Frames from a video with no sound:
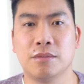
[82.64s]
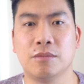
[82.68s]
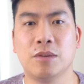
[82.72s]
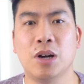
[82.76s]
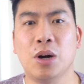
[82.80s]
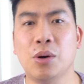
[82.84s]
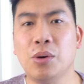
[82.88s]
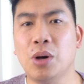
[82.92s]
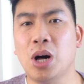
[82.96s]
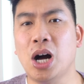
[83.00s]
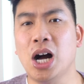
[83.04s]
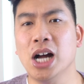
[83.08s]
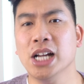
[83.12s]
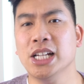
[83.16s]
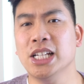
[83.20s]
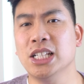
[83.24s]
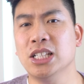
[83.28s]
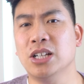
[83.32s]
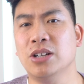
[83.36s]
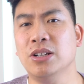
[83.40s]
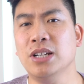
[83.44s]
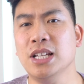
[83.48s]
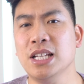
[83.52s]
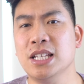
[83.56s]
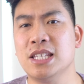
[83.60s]
Well, I can
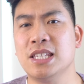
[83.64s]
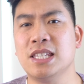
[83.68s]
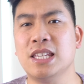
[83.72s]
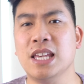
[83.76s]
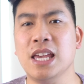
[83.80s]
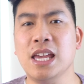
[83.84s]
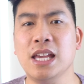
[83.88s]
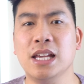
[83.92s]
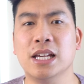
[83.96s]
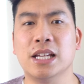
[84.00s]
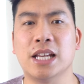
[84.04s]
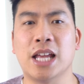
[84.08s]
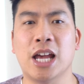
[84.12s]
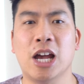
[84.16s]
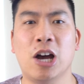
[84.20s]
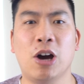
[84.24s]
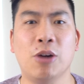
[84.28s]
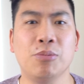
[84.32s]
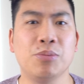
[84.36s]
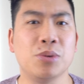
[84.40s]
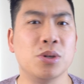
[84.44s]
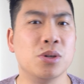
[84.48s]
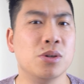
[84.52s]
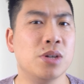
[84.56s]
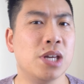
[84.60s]
only see it
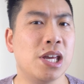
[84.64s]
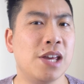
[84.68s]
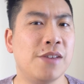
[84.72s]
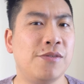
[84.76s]
help you